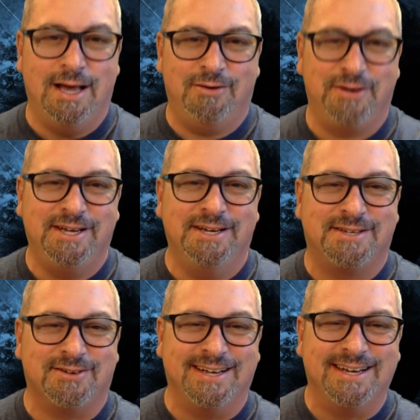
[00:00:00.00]
How are you
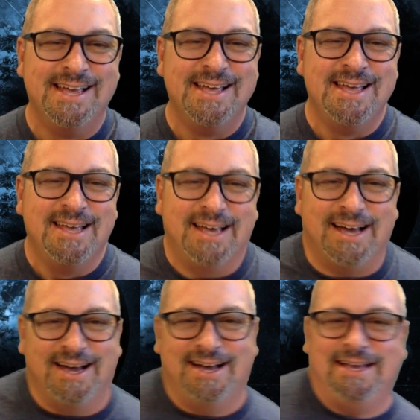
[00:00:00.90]
doing?
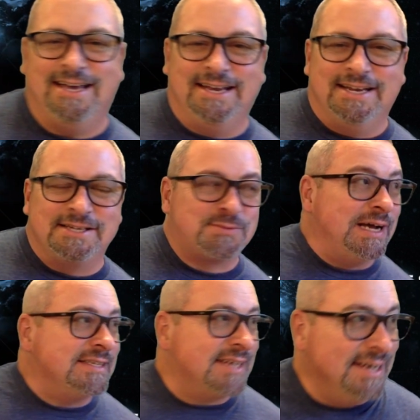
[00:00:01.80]
It is
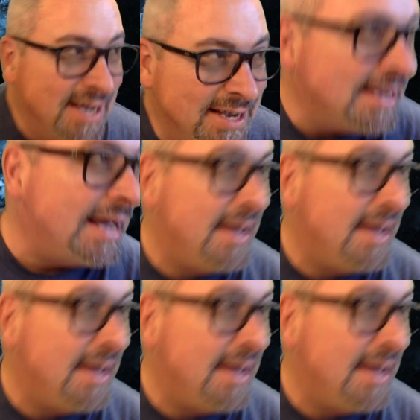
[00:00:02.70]
Wednesday night,